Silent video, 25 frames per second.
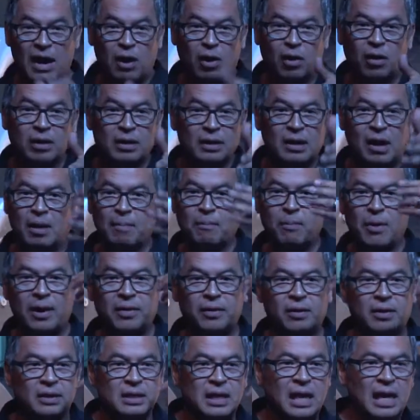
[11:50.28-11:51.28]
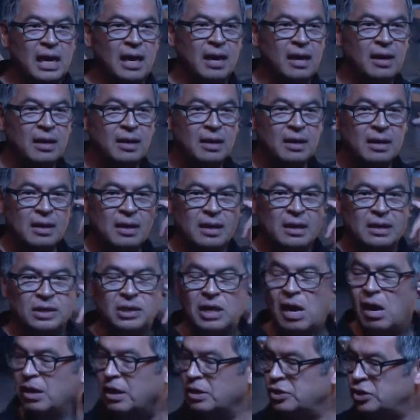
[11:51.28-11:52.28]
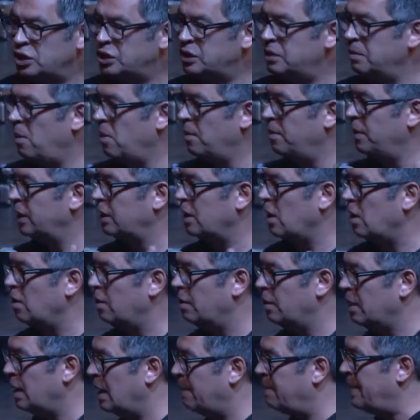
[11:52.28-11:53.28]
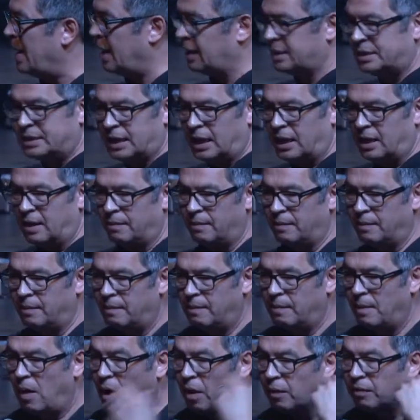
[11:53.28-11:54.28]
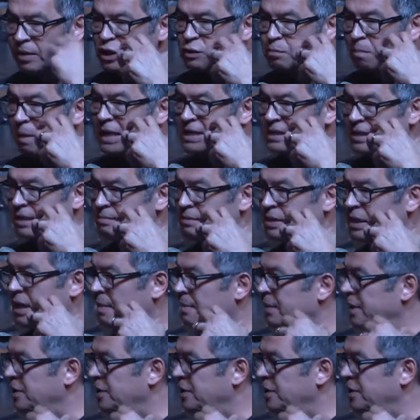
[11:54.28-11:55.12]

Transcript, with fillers: heard our brother uh, talking just a moment ago about uh, all these Muslims coming